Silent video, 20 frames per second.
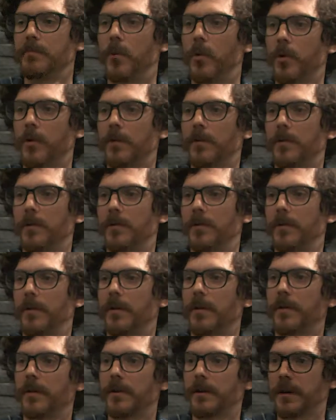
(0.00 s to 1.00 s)
more
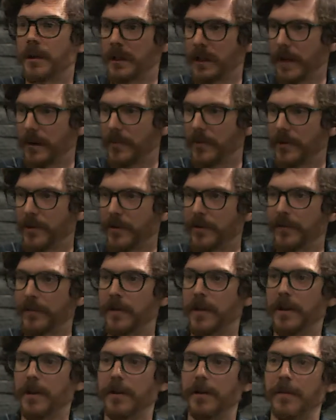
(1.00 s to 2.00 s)
collaborative,
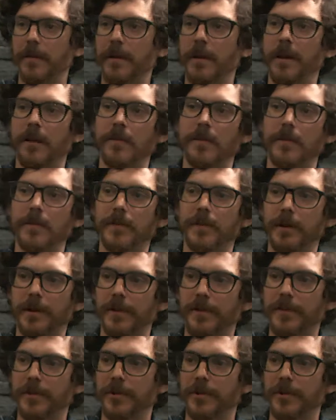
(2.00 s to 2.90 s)
and there's less